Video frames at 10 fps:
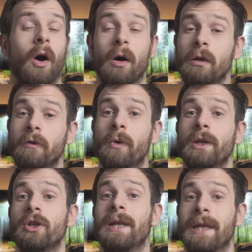all of
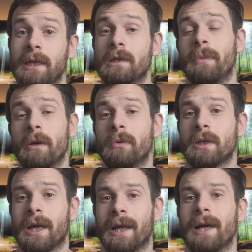which need to be able
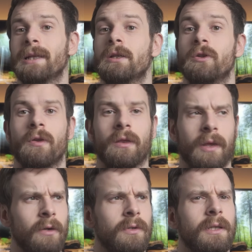to connect to
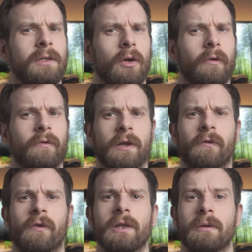thousands of
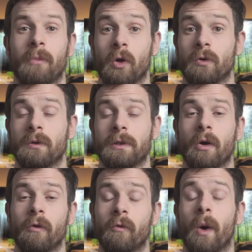different models
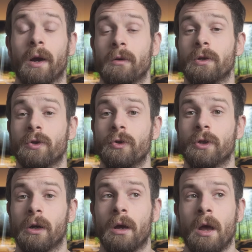of wireless
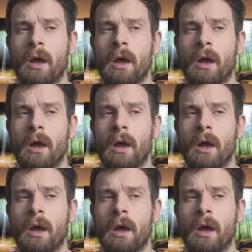router.